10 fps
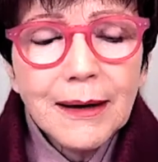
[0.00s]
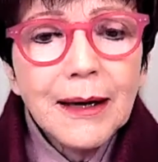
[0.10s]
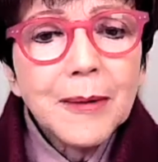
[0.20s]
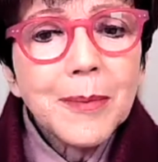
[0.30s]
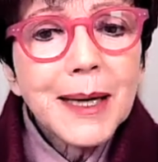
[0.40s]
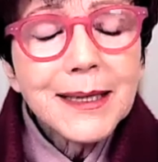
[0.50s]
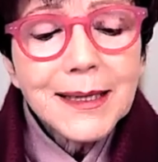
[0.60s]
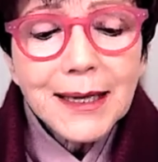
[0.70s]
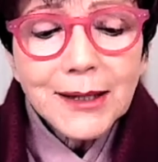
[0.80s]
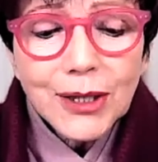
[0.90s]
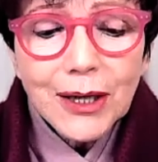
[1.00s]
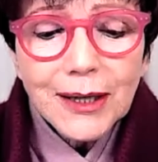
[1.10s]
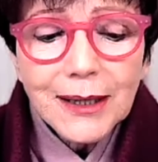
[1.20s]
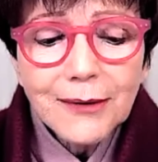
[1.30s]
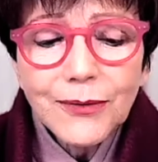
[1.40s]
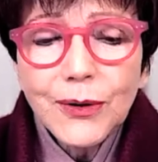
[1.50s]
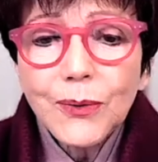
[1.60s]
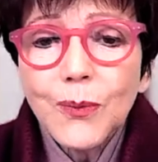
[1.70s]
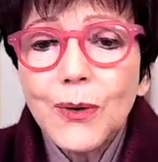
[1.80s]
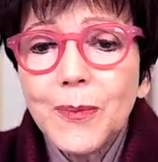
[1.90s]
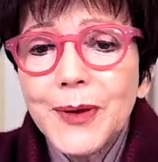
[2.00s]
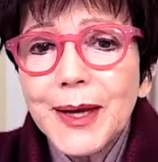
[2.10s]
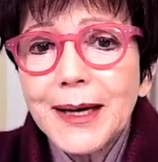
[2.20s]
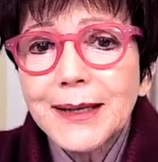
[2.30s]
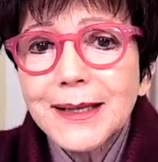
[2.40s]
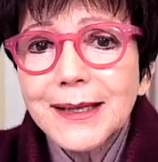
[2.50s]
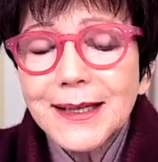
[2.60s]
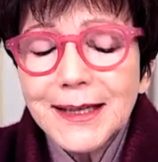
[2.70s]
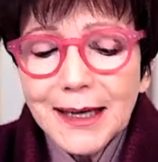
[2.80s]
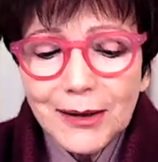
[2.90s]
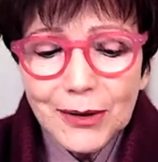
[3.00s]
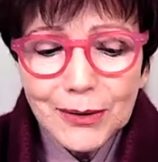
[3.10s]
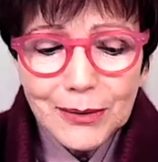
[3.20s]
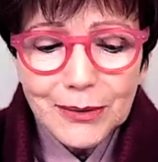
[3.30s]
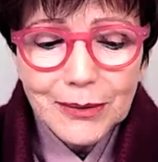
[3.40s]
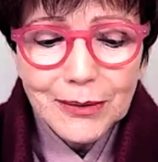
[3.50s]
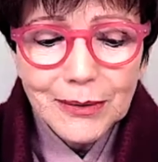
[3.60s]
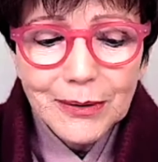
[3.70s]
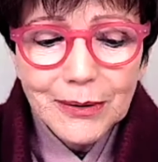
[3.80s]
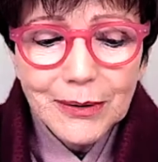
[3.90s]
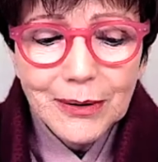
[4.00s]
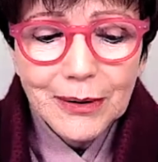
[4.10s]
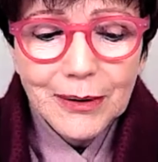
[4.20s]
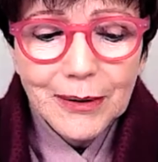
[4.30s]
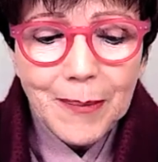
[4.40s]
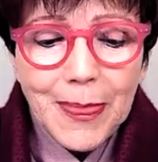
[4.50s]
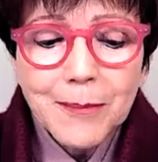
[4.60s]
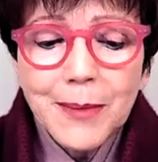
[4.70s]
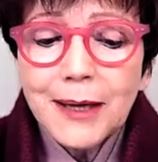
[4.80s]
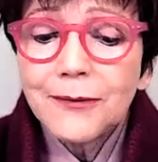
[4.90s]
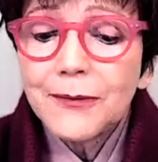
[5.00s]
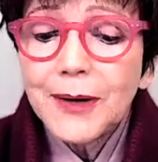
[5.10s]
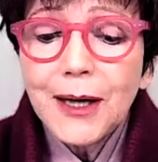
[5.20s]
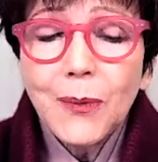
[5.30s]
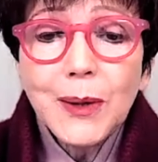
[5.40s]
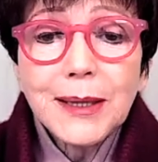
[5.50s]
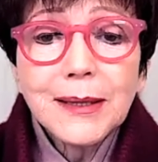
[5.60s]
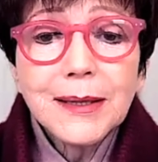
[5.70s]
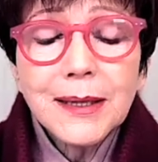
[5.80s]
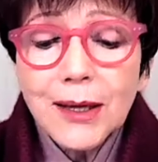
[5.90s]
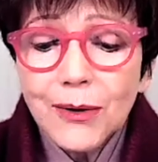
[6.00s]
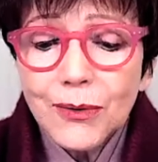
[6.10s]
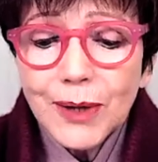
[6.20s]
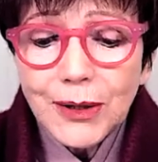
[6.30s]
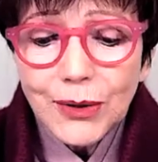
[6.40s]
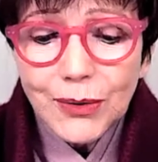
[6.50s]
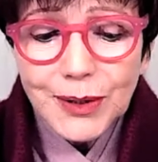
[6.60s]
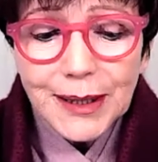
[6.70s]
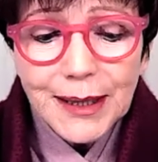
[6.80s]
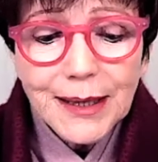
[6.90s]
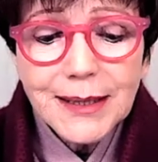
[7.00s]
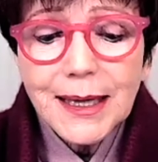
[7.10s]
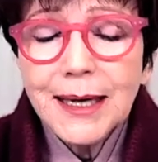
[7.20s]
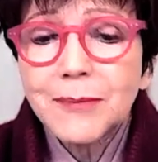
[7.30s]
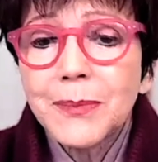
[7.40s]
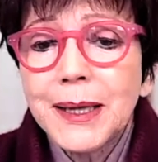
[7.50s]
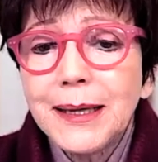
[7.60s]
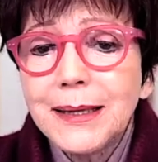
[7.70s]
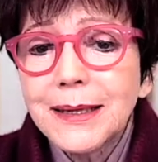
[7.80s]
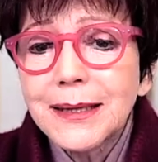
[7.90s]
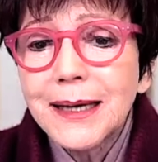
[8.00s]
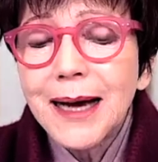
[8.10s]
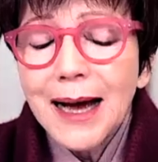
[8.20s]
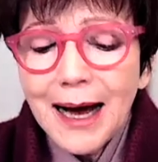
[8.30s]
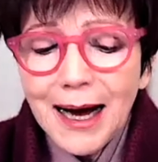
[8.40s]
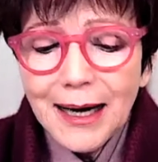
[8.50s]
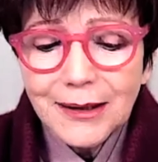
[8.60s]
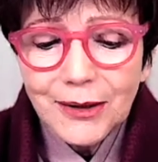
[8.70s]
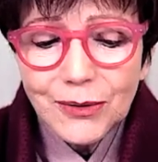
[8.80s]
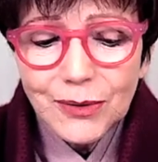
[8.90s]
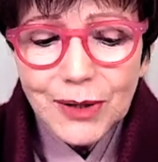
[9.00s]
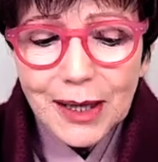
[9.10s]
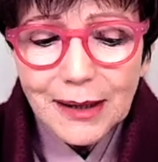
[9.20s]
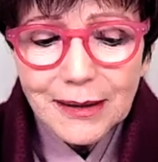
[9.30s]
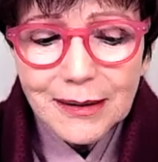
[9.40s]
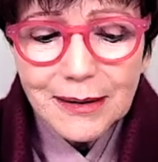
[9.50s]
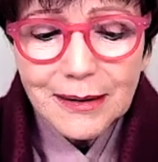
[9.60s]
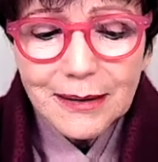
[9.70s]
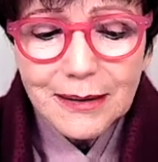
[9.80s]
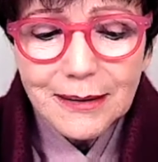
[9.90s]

May sunshine give you warmth and sustain you. May fair winds greet your days and peace hug your nights.